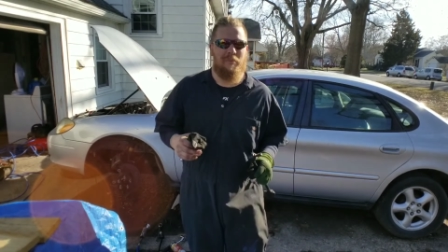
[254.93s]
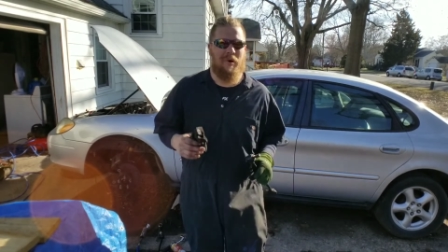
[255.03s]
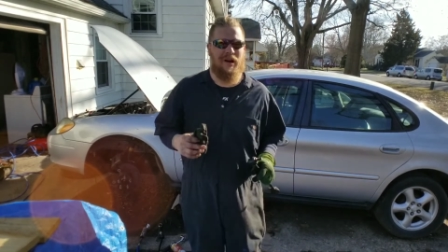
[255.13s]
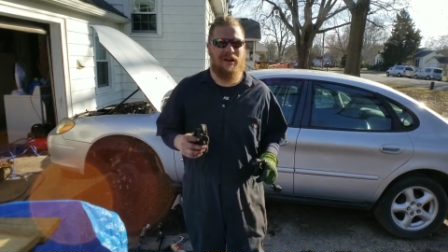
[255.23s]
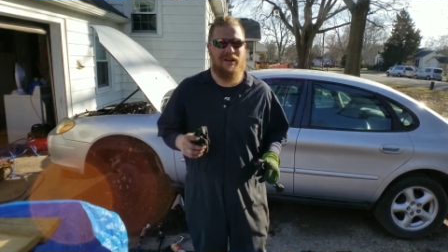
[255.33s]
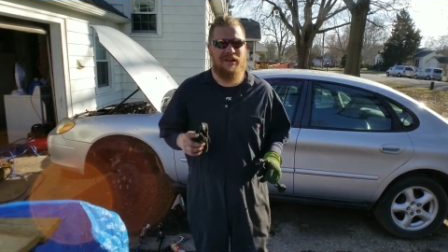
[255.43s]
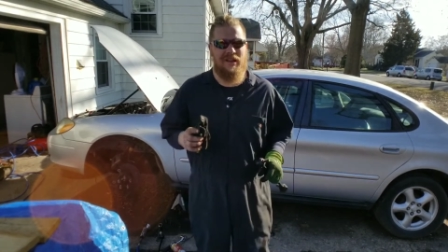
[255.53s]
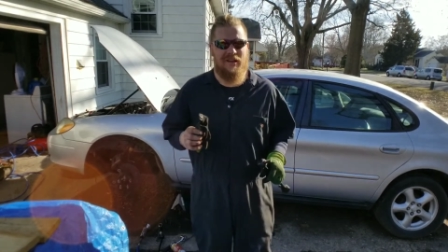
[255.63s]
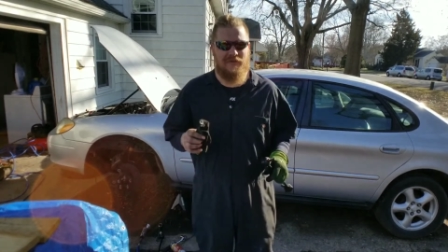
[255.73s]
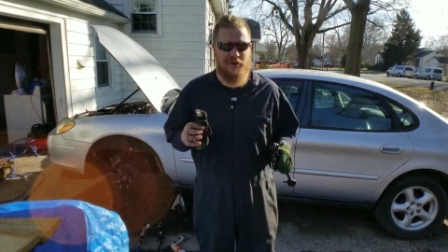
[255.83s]
but
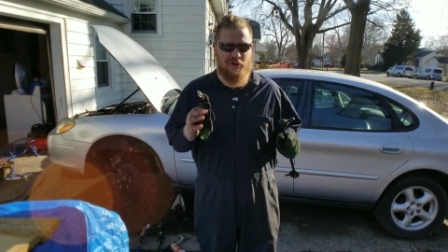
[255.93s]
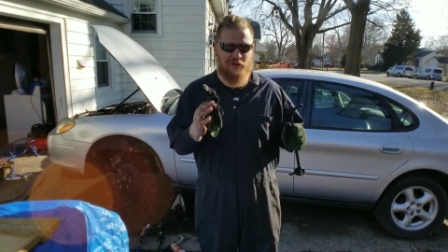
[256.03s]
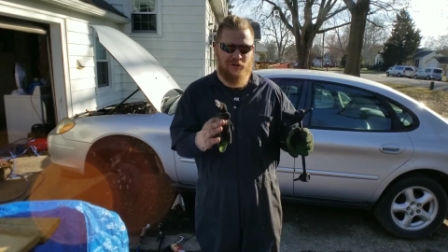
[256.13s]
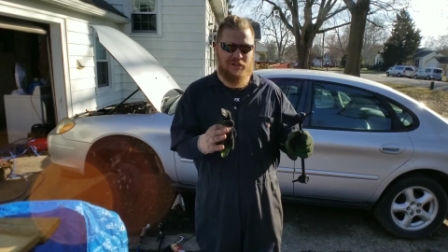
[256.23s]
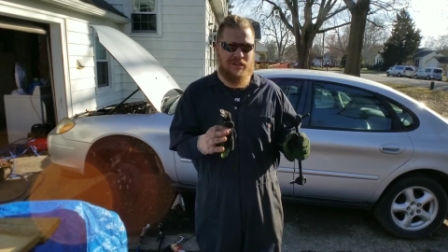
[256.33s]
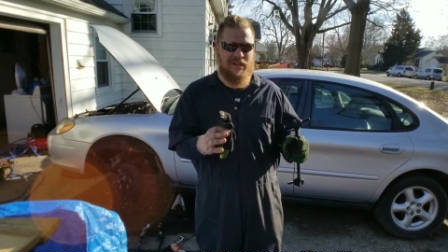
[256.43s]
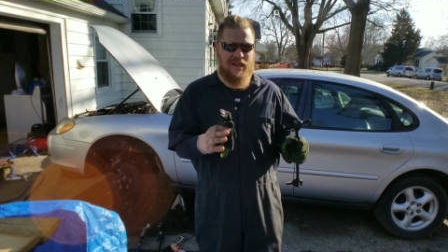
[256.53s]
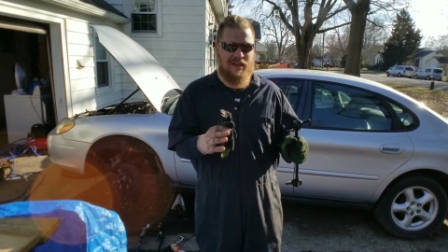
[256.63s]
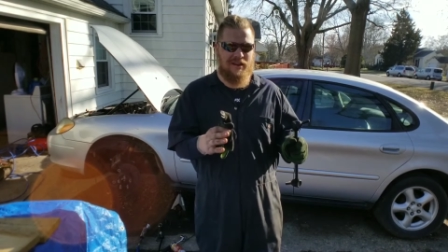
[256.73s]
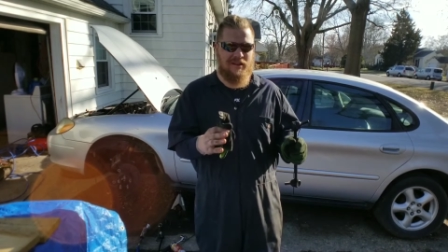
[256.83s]
if you're looking
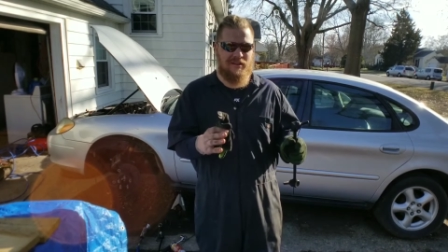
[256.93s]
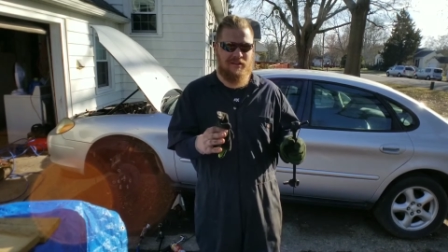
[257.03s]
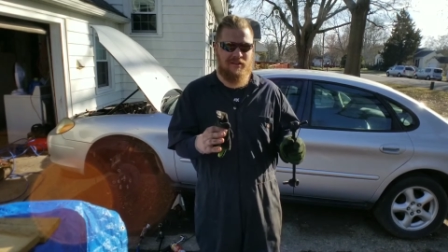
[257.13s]
at it,